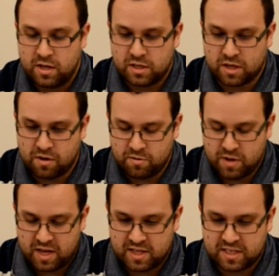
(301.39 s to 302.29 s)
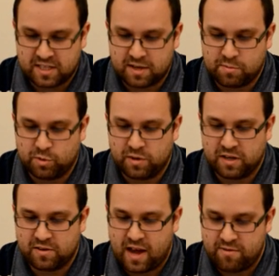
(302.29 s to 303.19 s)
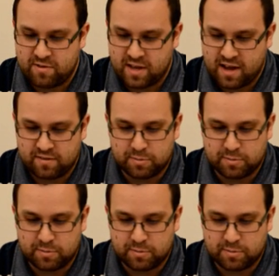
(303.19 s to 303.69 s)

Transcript: So in this example, we're going to do Henry VIII's